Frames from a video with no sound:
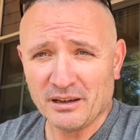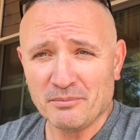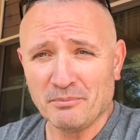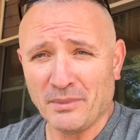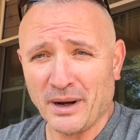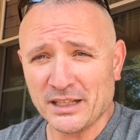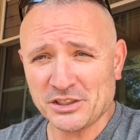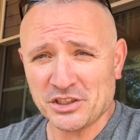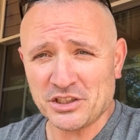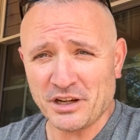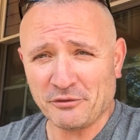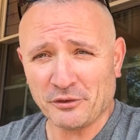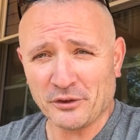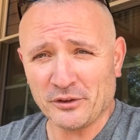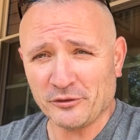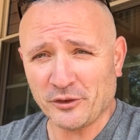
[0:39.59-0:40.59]
much
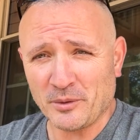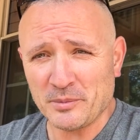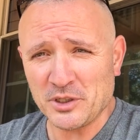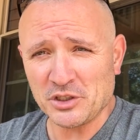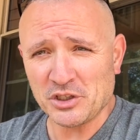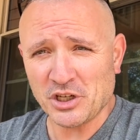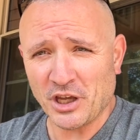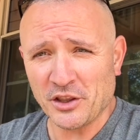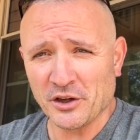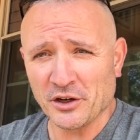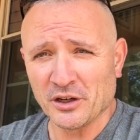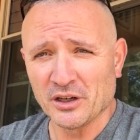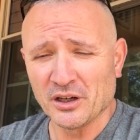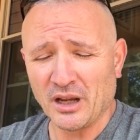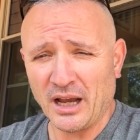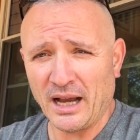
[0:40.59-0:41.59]
different from each
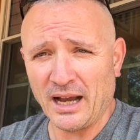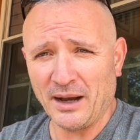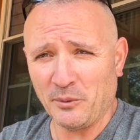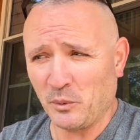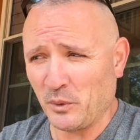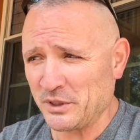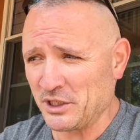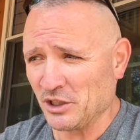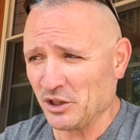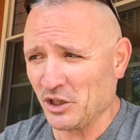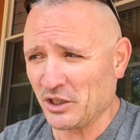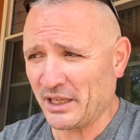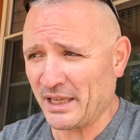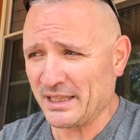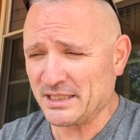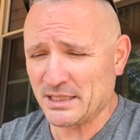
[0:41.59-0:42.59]
other when you
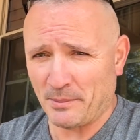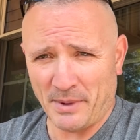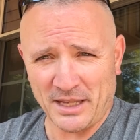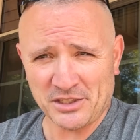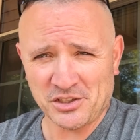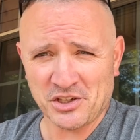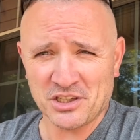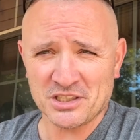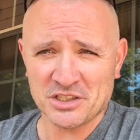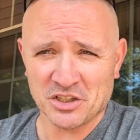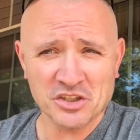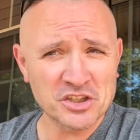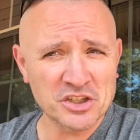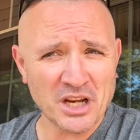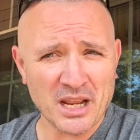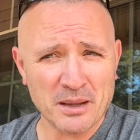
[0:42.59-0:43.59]
look at dimensions and
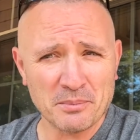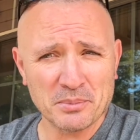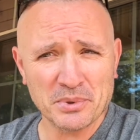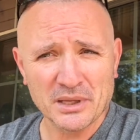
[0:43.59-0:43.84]
shape.